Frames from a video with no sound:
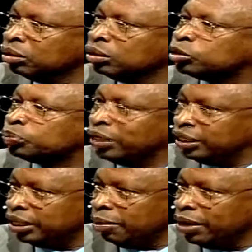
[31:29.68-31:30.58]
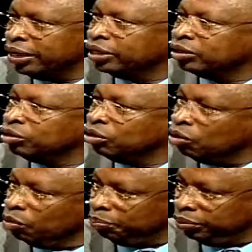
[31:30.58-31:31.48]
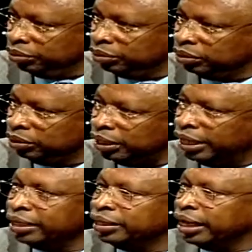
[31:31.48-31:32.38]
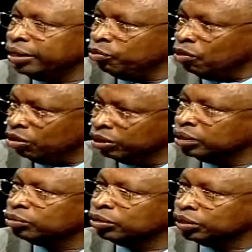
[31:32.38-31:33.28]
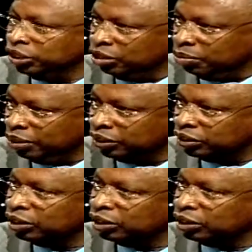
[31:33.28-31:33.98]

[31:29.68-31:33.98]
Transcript: spent their money on hope, and their reward was enormous.